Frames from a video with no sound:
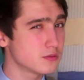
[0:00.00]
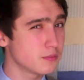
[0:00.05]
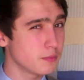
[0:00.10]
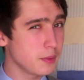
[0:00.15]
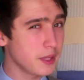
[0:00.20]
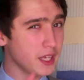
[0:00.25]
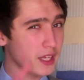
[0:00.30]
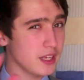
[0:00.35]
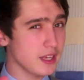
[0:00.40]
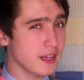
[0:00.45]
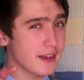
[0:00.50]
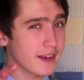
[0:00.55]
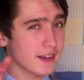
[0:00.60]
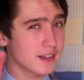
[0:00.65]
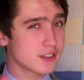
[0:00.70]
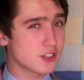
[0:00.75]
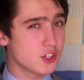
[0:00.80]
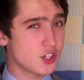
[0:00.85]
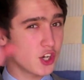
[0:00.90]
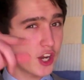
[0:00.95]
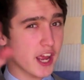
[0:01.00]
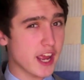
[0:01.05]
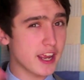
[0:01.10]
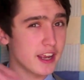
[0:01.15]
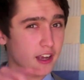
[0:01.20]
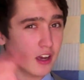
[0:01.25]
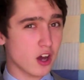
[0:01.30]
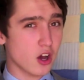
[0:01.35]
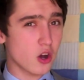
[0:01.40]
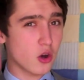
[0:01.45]

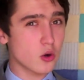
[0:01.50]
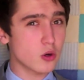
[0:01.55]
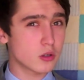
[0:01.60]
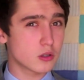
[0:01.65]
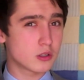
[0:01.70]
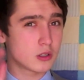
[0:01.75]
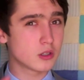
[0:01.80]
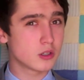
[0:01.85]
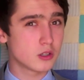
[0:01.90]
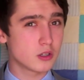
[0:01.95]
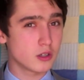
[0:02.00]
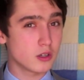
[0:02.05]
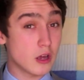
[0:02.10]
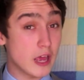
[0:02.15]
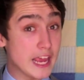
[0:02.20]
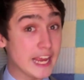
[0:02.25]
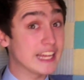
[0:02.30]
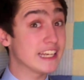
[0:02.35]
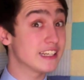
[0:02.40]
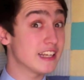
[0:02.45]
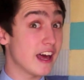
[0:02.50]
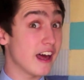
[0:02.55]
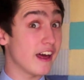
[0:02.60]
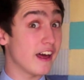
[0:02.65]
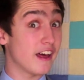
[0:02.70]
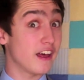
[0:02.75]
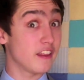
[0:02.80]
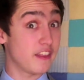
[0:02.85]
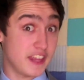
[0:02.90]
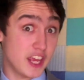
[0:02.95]
P-E-J-O in
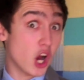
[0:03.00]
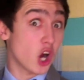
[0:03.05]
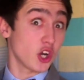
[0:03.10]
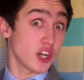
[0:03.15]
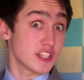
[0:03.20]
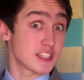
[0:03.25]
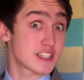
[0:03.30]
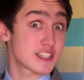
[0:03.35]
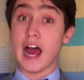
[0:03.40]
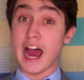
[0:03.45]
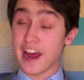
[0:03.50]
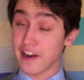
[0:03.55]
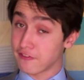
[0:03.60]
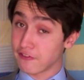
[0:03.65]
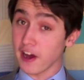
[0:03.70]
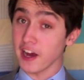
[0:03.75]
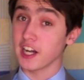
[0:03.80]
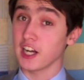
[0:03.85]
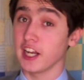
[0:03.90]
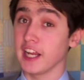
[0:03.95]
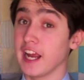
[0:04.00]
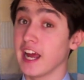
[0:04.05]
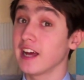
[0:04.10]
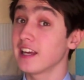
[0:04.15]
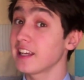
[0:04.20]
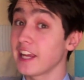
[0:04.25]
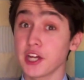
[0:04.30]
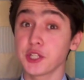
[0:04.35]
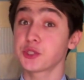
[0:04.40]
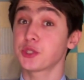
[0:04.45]
The Artist. And finally,
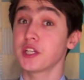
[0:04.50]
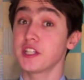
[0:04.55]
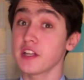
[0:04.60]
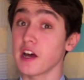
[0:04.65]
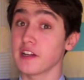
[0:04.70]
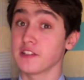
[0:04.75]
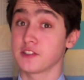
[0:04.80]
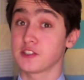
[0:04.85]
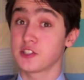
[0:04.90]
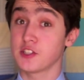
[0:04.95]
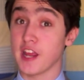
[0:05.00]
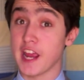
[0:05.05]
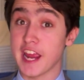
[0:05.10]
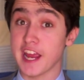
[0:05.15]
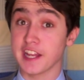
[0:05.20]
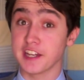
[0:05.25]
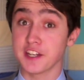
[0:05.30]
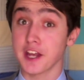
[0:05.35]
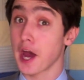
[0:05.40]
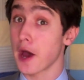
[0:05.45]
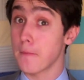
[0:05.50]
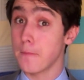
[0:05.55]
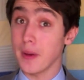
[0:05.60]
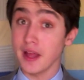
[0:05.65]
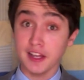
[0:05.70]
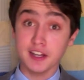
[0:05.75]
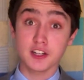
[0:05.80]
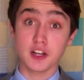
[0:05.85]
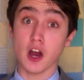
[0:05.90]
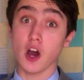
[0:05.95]
Kirsten Dunst in
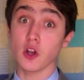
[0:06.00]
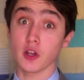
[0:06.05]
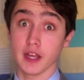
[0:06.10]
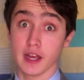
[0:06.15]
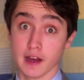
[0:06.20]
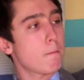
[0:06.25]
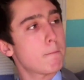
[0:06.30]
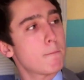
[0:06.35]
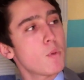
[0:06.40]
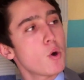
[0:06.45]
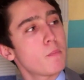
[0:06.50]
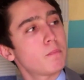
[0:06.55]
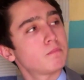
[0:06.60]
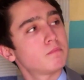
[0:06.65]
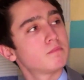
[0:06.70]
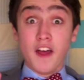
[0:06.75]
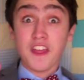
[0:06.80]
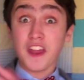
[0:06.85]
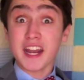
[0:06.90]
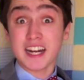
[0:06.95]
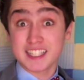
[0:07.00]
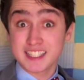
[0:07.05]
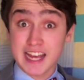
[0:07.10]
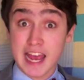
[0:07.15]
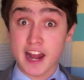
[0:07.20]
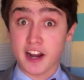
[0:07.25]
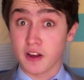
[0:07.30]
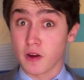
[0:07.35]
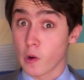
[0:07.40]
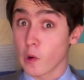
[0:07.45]
Melancholia. Boop. The next
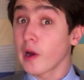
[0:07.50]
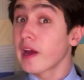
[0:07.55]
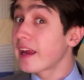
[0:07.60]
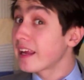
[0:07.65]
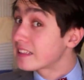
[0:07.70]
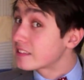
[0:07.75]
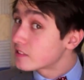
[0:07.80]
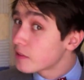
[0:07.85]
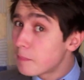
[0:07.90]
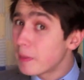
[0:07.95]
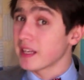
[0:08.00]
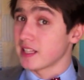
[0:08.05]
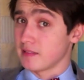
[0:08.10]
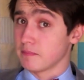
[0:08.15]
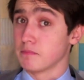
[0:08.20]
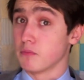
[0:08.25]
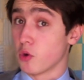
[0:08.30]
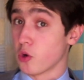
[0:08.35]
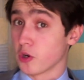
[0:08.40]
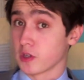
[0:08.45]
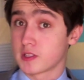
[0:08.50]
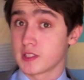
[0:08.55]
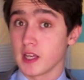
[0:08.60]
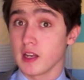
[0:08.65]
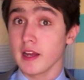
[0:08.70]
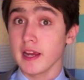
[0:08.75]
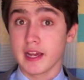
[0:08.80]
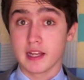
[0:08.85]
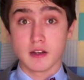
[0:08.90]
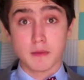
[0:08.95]
category gets a bit more
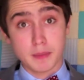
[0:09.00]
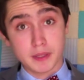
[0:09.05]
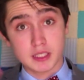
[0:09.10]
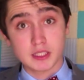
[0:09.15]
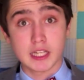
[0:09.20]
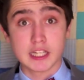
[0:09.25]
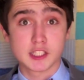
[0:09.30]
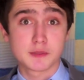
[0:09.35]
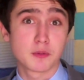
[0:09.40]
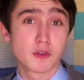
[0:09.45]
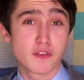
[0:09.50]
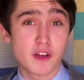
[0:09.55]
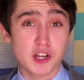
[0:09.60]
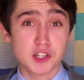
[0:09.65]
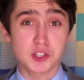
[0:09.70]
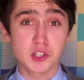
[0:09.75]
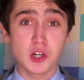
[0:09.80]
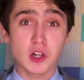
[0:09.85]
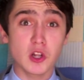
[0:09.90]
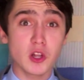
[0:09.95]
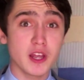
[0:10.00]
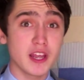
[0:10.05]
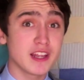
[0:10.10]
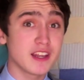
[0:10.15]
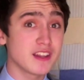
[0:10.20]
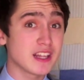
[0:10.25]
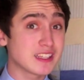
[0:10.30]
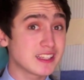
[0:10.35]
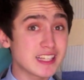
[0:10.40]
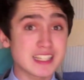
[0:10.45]
silly and a bit less professional
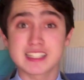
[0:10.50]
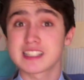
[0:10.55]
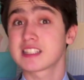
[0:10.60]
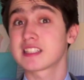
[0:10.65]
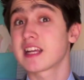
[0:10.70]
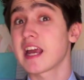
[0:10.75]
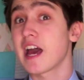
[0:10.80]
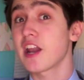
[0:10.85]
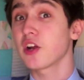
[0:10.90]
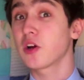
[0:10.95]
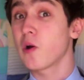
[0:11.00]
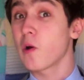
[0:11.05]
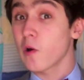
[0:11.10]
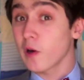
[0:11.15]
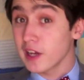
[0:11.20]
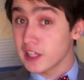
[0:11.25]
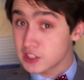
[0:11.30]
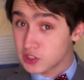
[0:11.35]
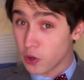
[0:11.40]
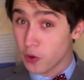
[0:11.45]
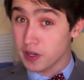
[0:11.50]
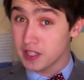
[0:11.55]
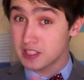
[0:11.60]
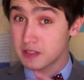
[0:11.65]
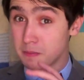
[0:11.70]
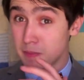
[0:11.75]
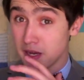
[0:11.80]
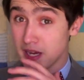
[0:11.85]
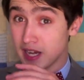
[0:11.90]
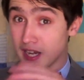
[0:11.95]
in that this category is going to
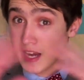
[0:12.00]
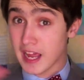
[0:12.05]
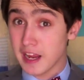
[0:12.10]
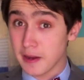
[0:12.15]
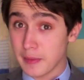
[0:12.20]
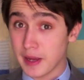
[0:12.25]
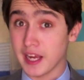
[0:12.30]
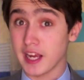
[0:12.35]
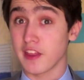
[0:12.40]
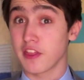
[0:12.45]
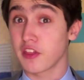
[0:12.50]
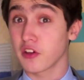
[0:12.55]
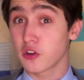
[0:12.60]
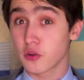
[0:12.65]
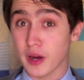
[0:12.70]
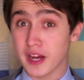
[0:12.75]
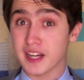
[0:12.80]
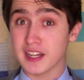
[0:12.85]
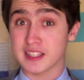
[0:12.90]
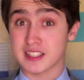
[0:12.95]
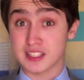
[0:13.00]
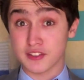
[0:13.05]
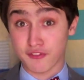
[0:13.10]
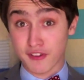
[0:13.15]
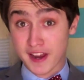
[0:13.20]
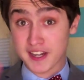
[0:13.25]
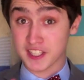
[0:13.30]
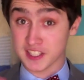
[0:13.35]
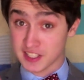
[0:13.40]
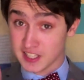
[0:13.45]
be naming the greatest
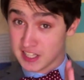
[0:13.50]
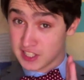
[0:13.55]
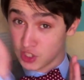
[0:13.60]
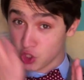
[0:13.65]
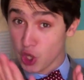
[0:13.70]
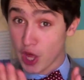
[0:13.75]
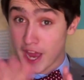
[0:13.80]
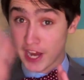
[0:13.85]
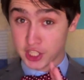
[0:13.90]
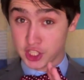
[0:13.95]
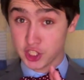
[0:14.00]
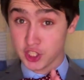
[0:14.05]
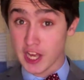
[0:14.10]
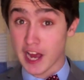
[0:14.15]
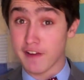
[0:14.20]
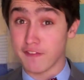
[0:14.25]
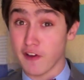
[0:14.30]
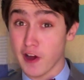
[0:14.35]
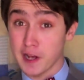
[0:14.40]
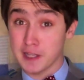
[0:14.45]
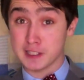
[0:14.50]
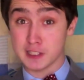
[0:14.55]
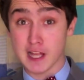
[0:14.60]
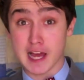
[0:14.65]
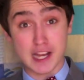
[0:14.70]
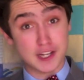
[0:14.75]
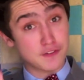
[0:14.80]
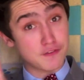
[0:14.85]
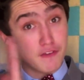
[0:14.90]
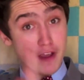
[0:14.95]
fantasy slash sci-fi
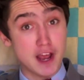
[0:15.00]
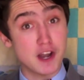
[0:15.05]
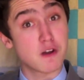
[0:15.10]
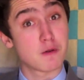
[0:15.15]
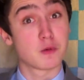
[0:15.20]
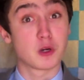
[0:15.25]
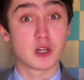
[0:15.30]
slash fandom